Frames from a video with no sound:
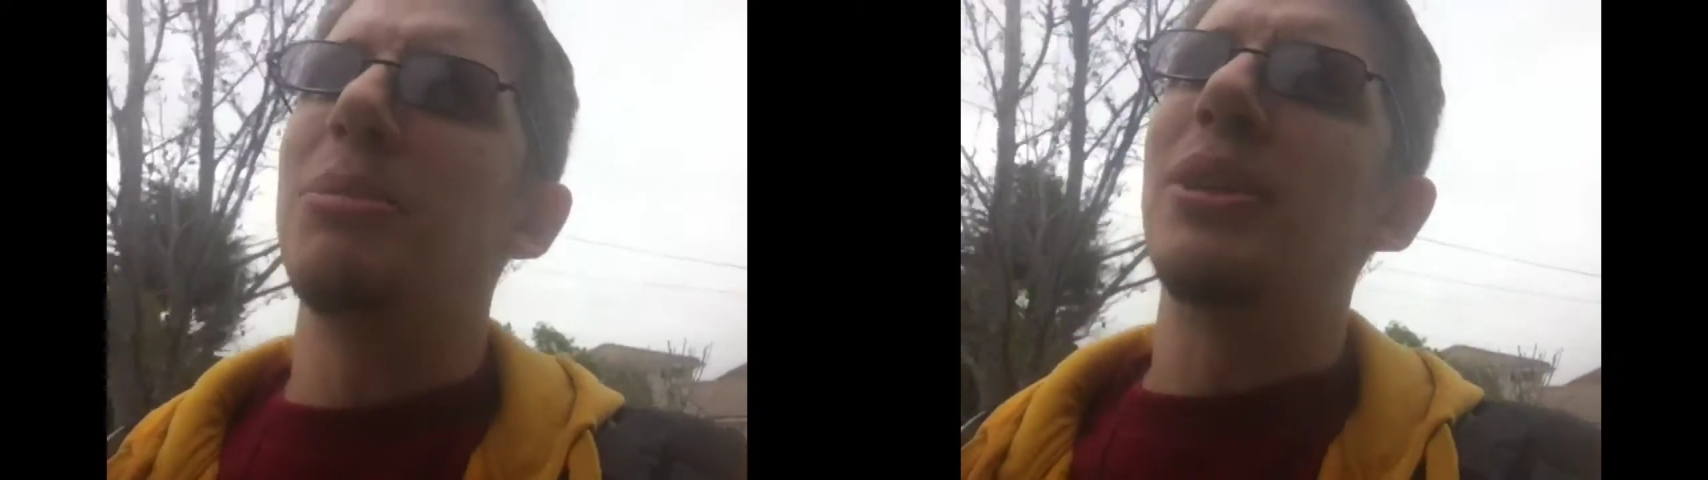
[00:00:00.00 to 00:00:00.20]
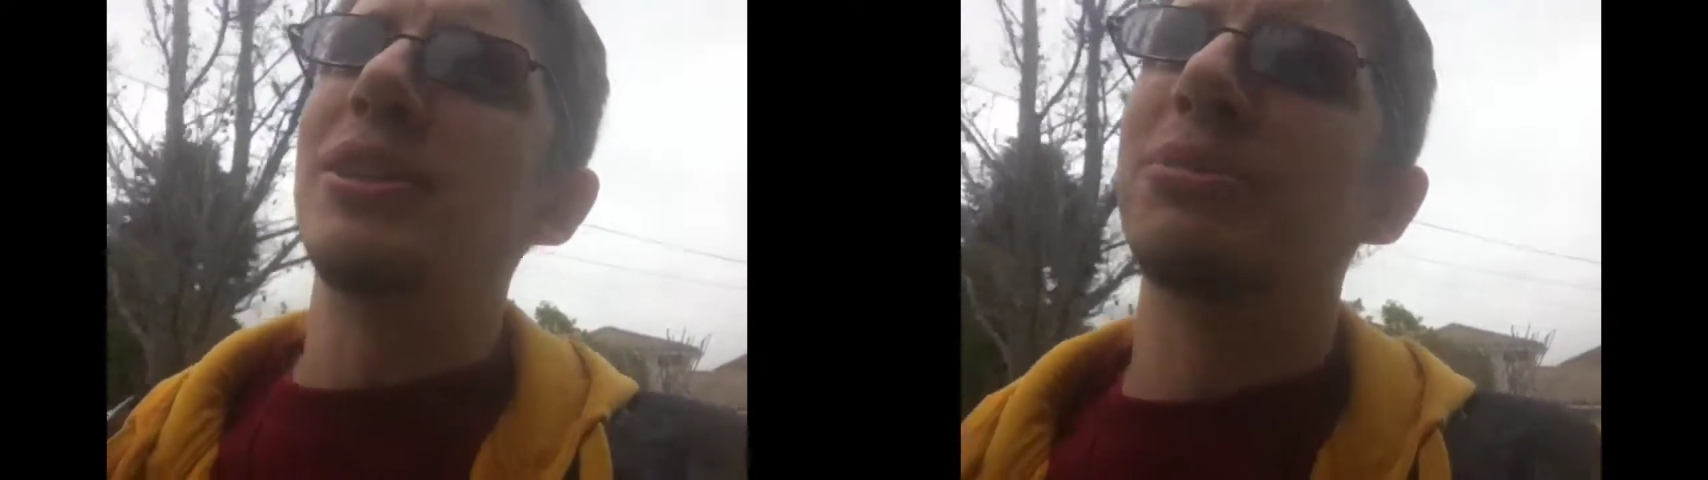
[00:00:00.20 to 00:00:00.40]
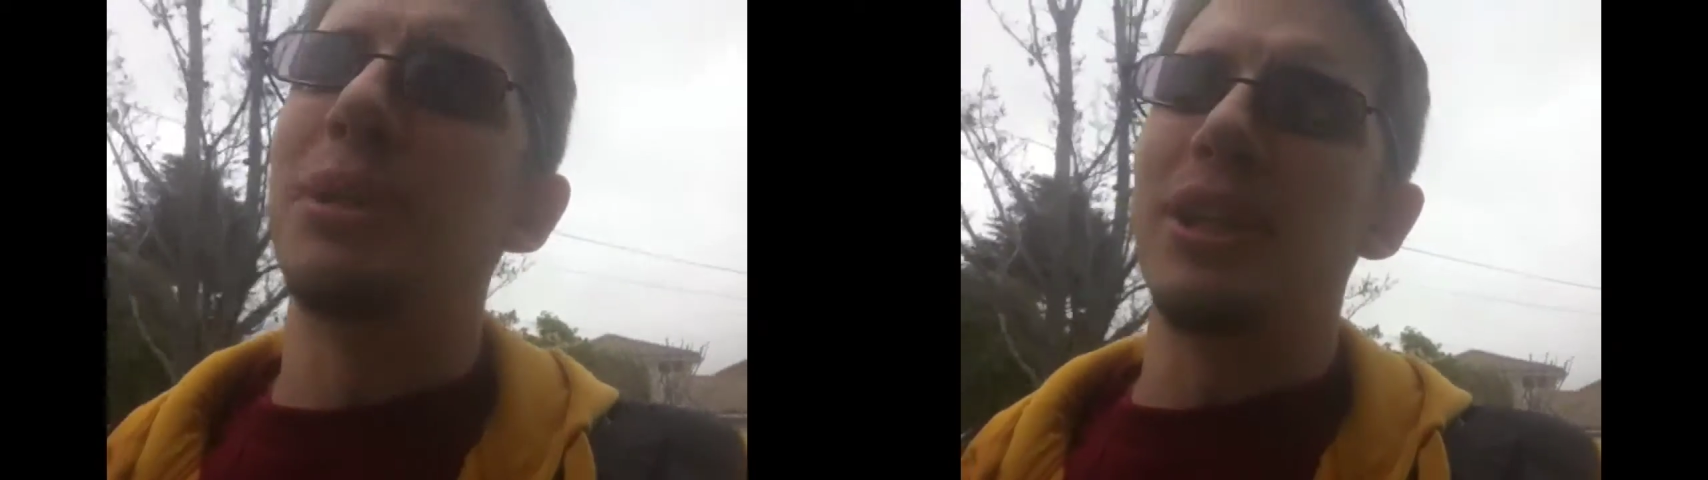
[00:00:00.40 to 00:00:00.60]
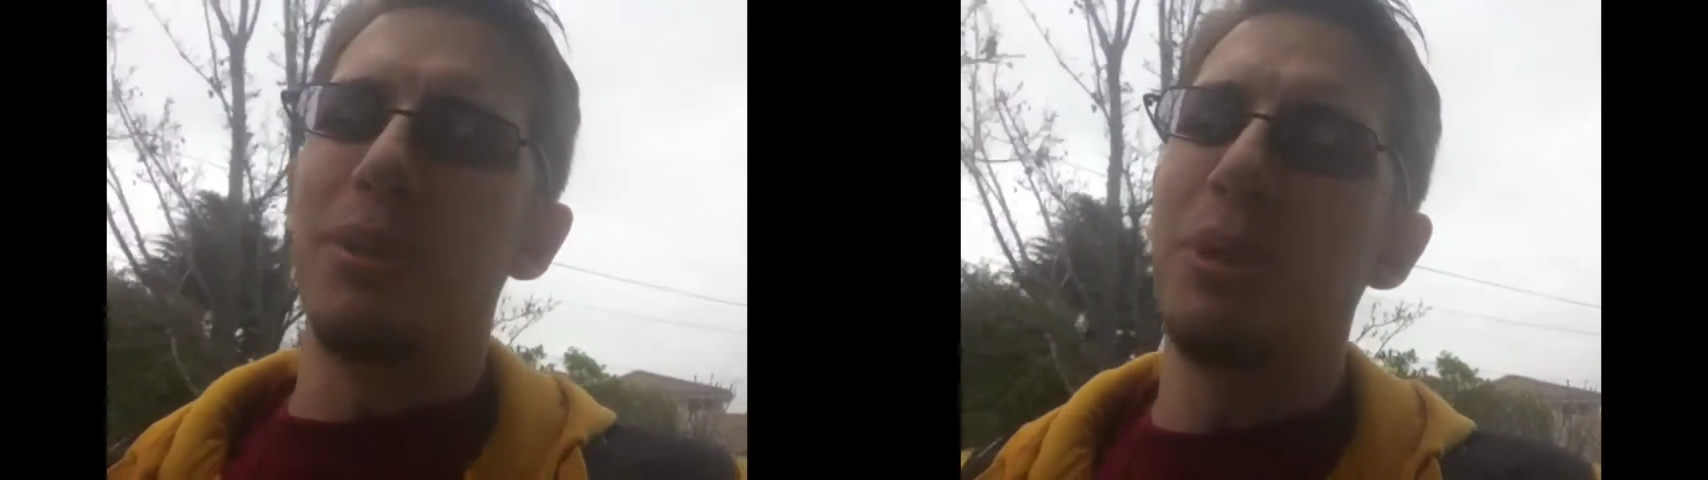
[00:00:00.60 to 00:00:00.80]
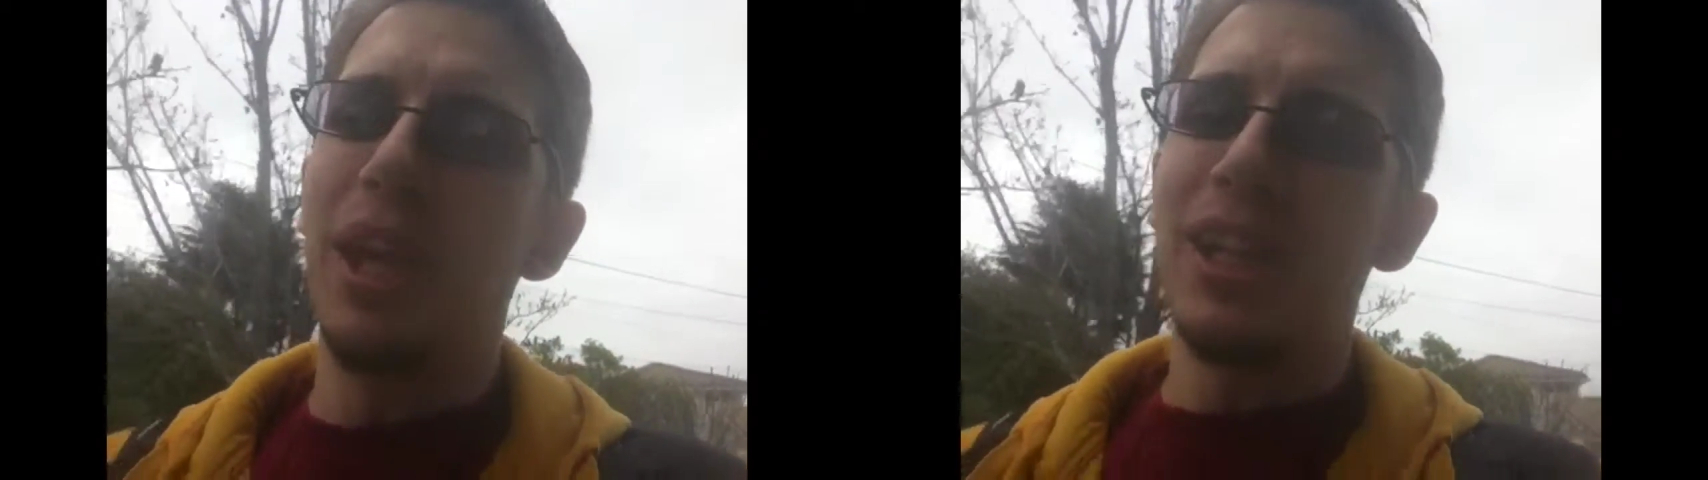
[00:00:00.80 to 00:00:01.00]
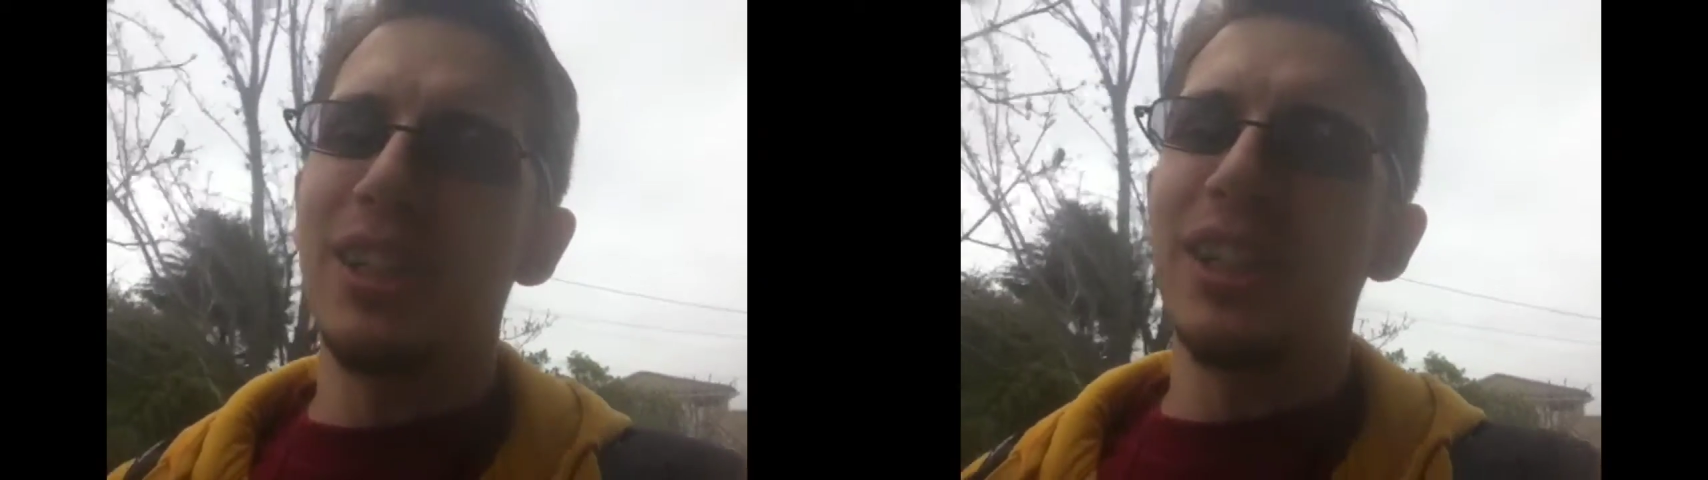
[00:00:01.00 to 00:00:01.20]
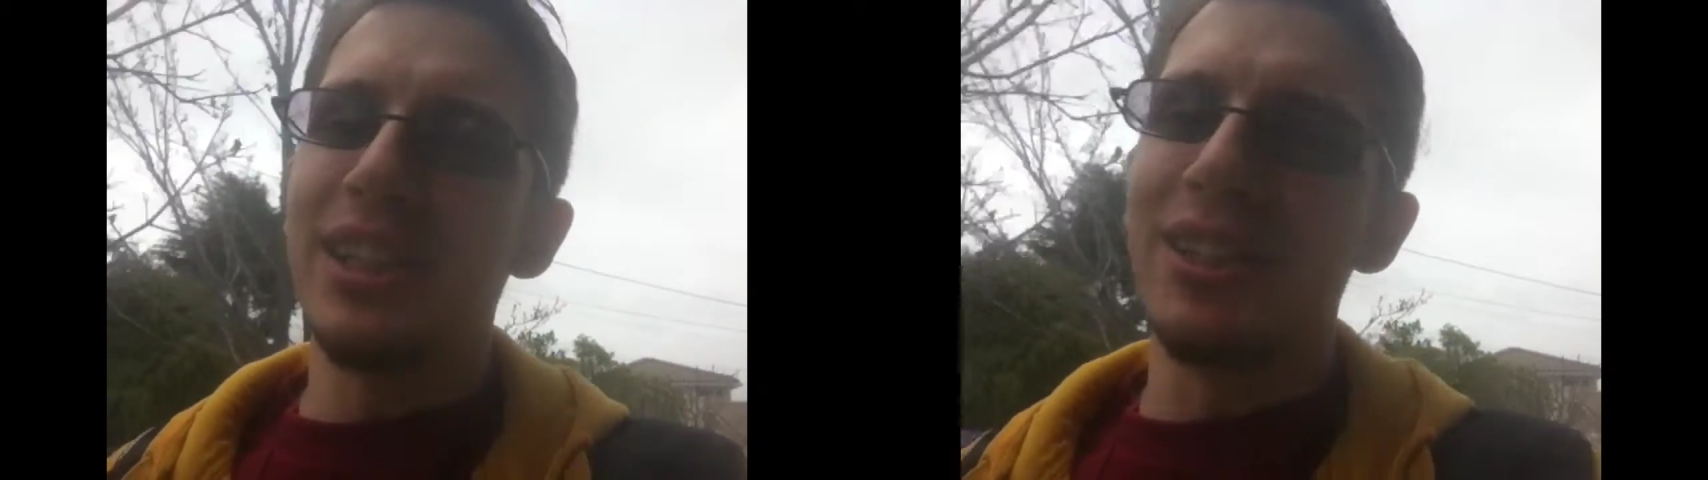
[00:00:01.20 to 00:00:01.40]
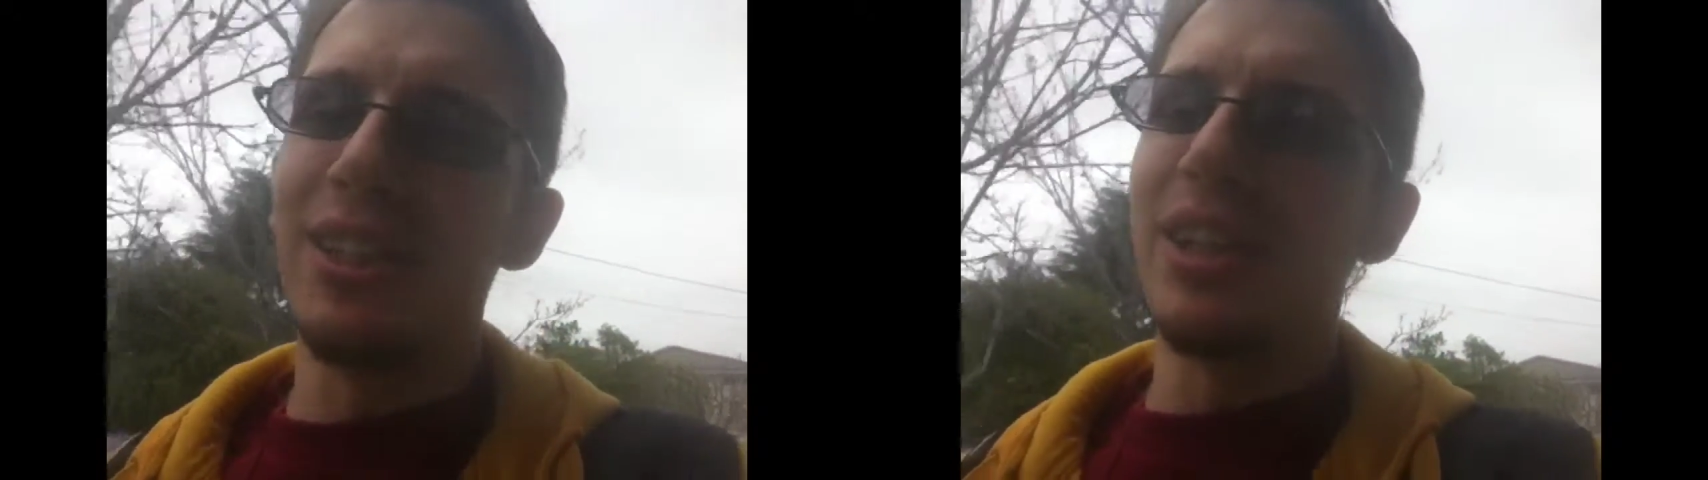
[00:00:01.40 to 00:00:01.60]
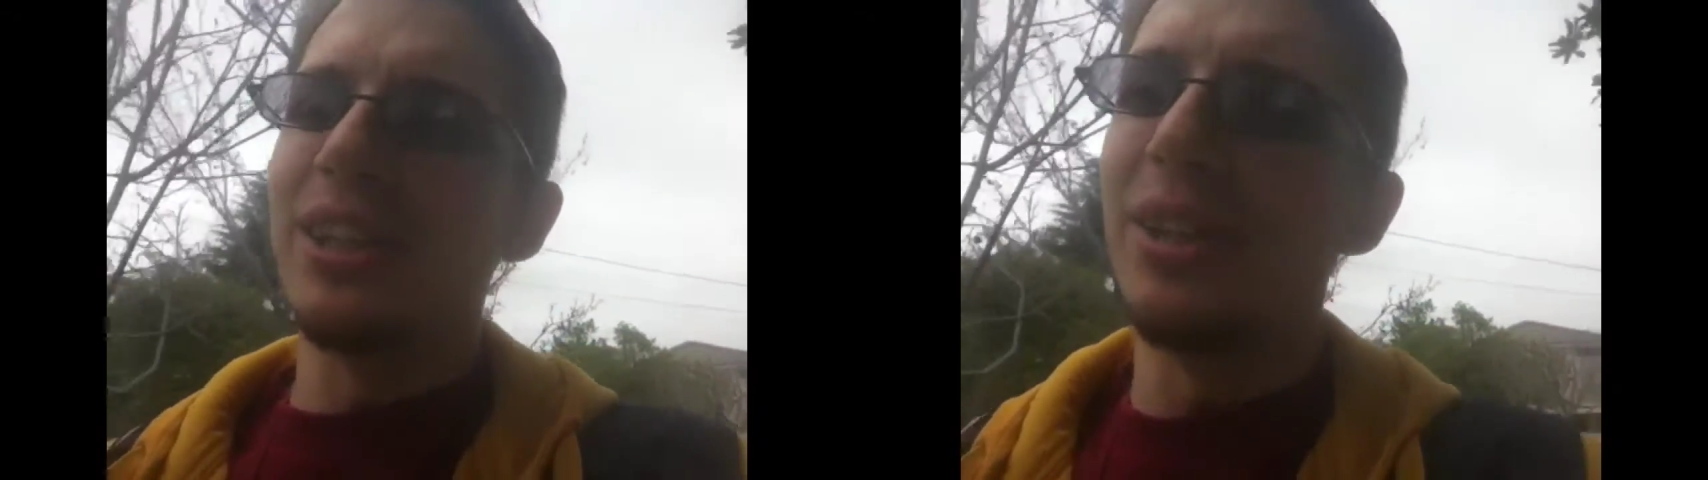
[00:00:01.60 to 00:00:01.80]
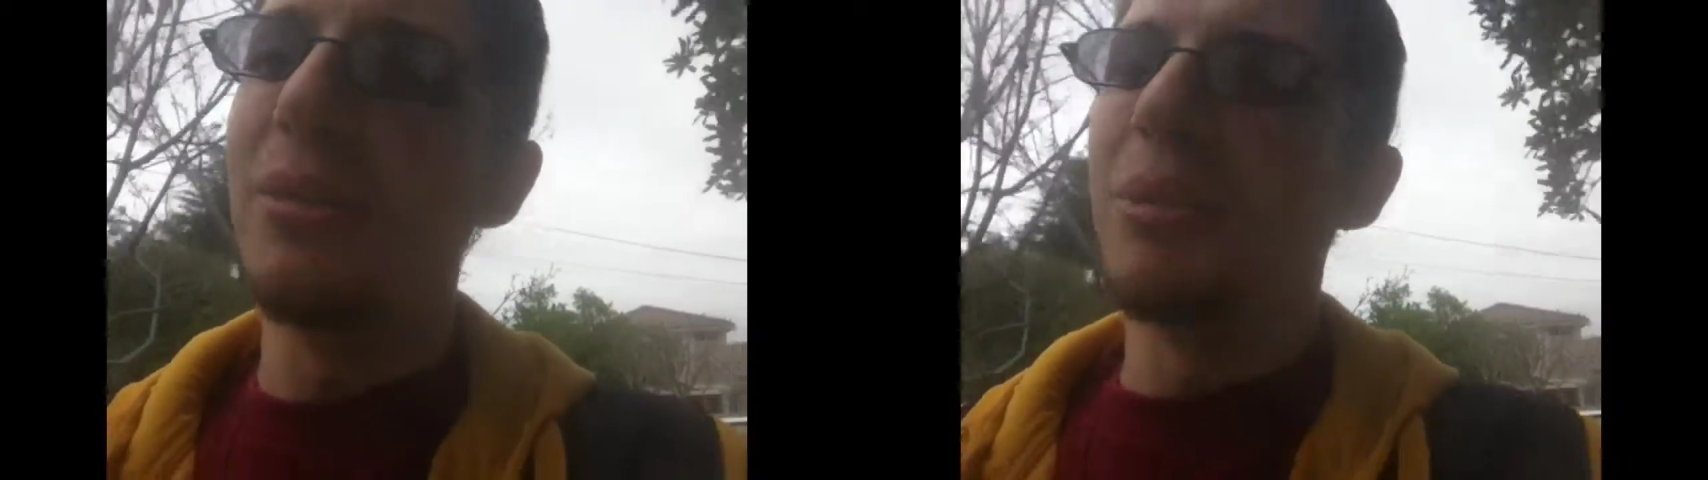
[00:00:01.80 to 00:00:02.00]
because we had a leader
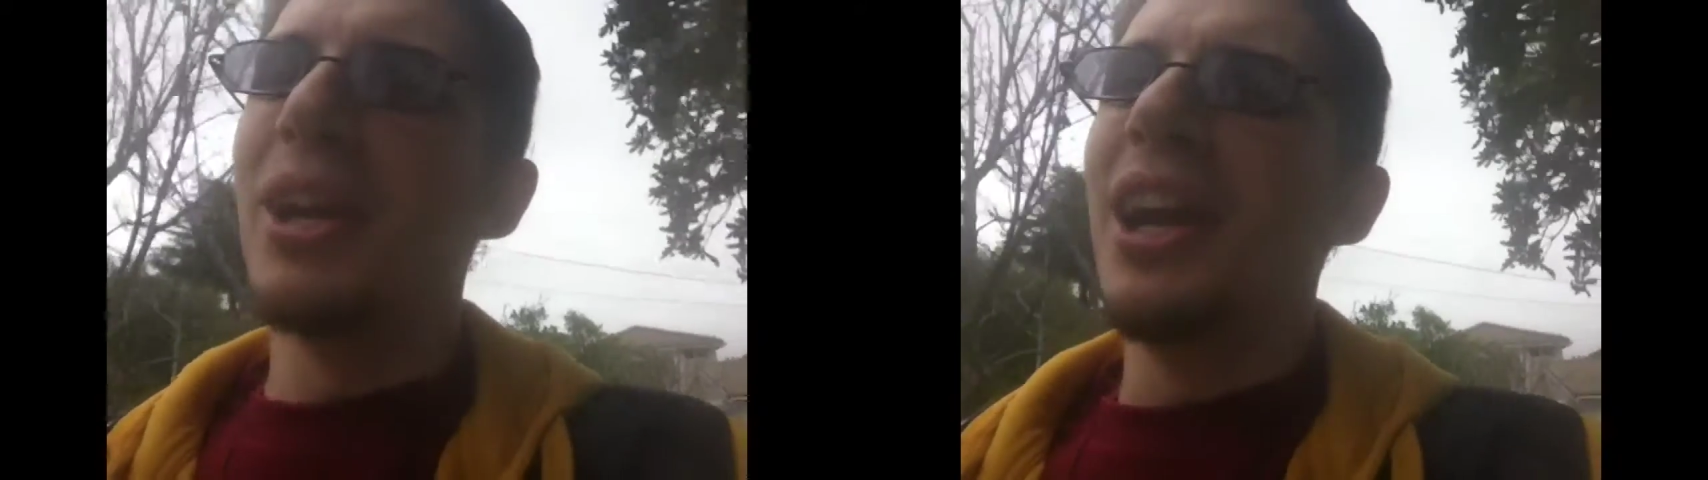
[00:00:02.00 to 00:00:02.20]
lined up.